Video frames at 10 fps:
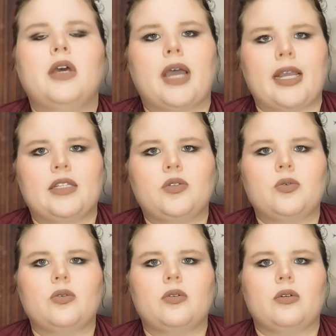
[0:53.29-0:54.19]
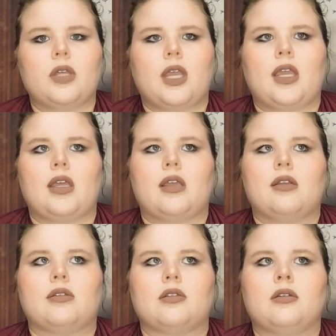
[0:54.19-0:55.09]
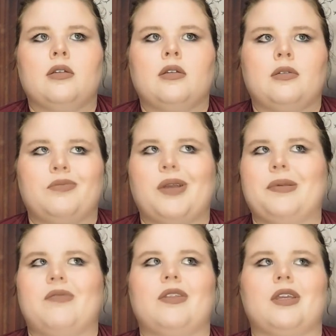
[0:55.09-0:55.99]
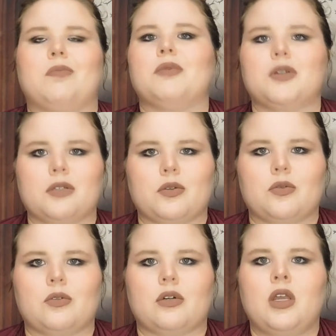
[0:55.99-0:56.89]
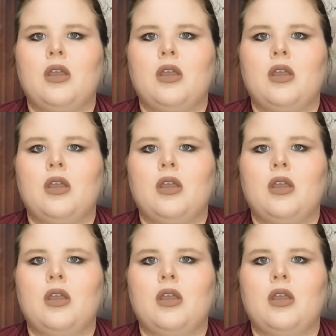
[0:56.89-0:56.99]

high school and probably even like middle school,